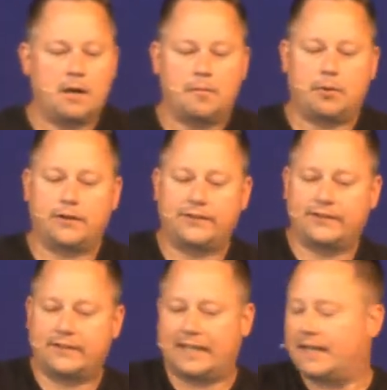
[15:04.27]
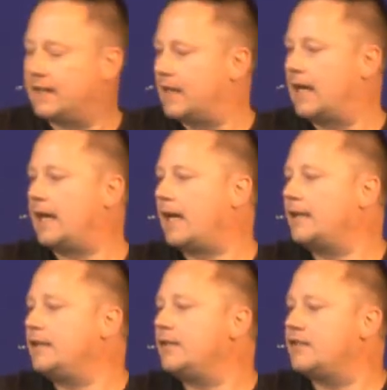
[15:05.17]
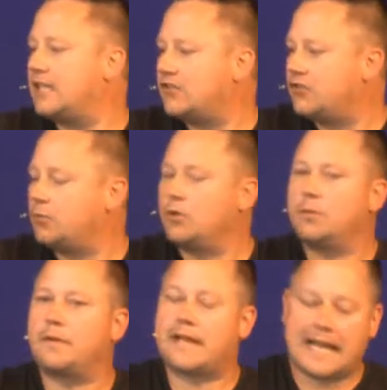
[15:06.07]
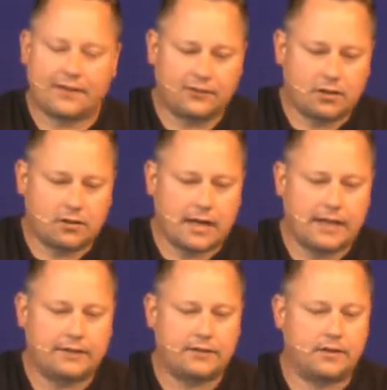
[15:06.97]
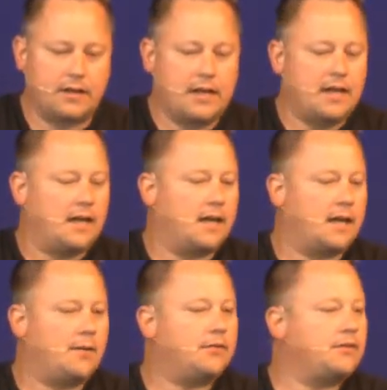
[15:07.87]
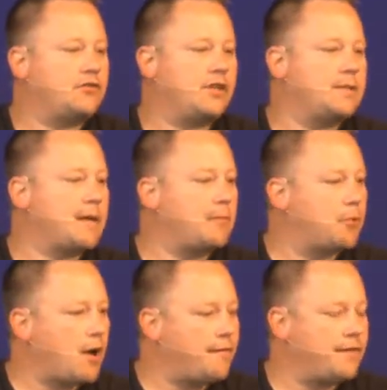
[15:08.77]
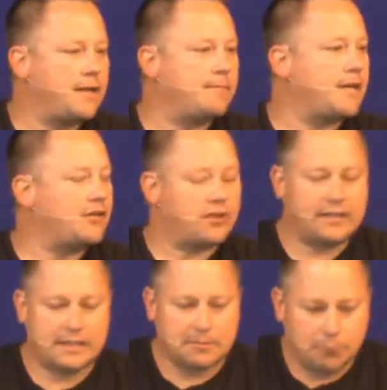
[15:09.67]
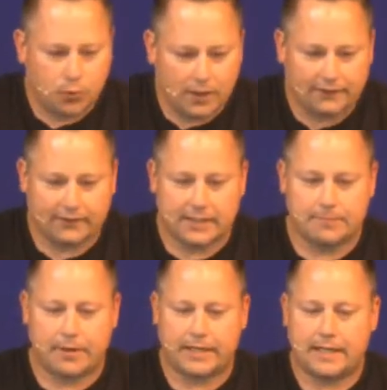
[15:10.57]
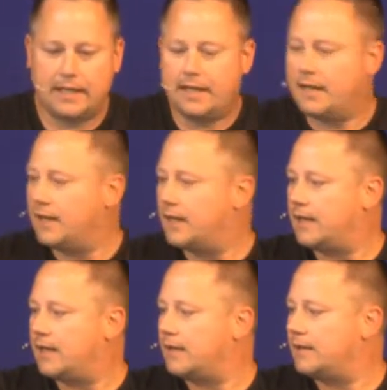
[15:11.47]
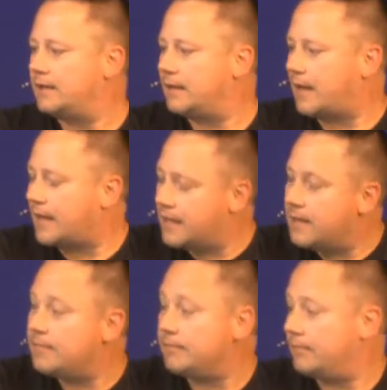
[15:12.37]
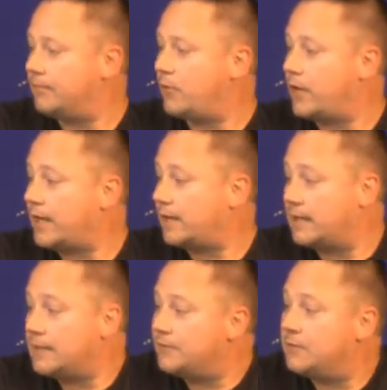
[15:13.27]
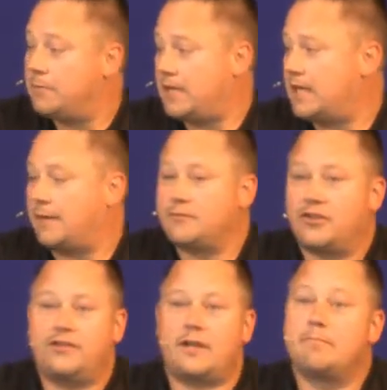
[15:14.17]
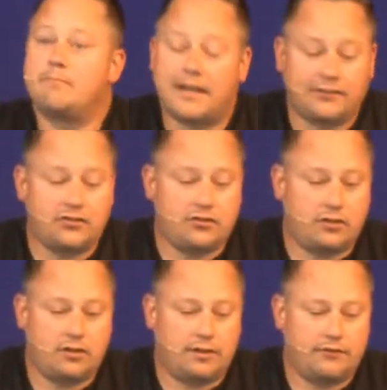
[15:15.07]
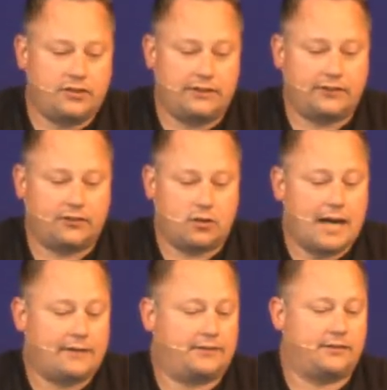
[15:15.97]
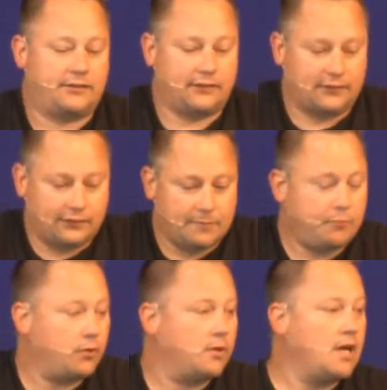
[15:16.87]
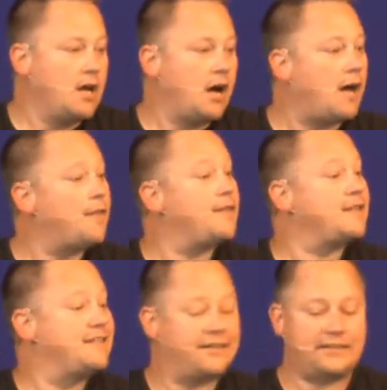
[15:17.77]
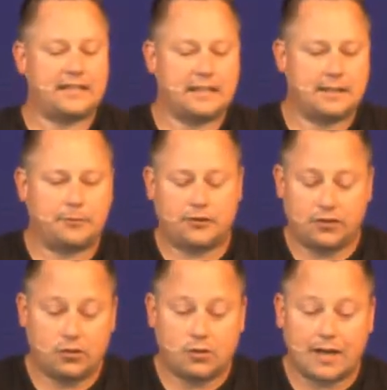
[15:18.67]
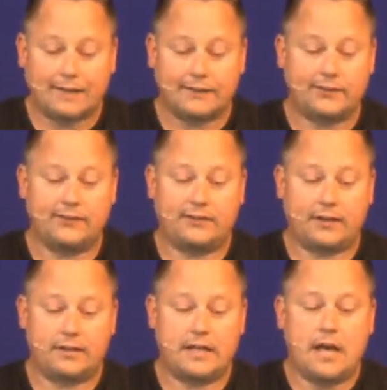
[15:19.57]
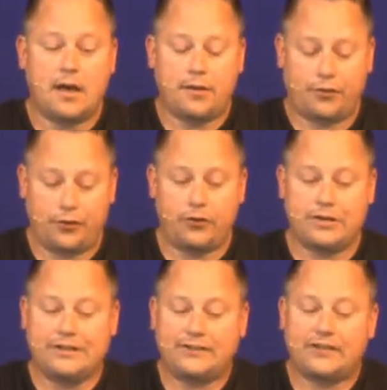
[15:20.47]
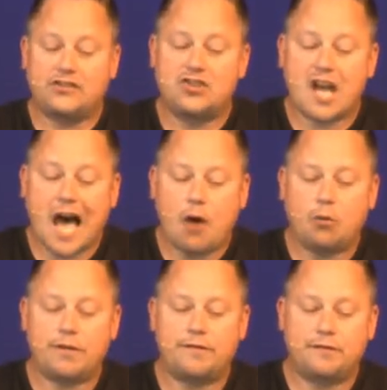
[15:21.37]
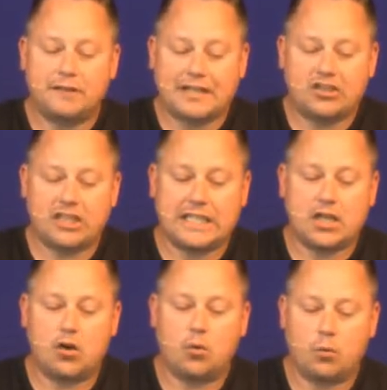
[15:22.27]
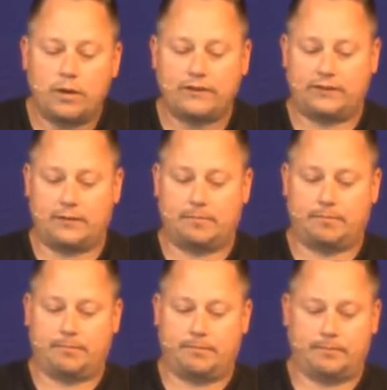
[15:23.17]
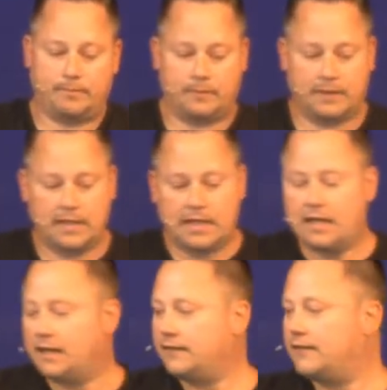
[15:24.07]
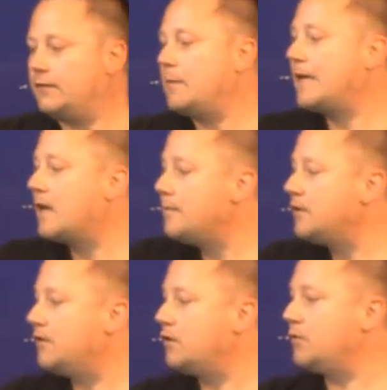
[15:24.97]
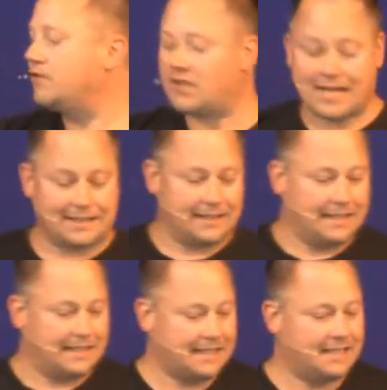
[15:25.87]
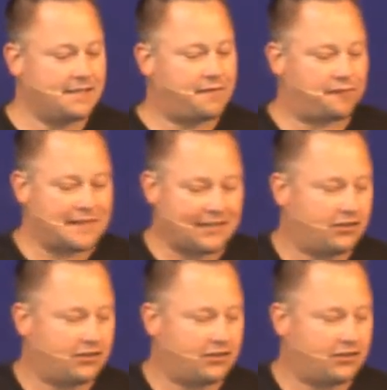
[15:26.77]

Paul says, I, I didn't teach the word with an axe to grind, or uh, I wasn't trying to make a profit. I'm not trying to impress anybody. Uh, I am what I claim to be. I'm just a messenger of Jesus Christ. There's simple authenticity. Number two, godly sincerity. Third, he says, not with fleshly wisdom. He says, My coming to you was not in the flesh.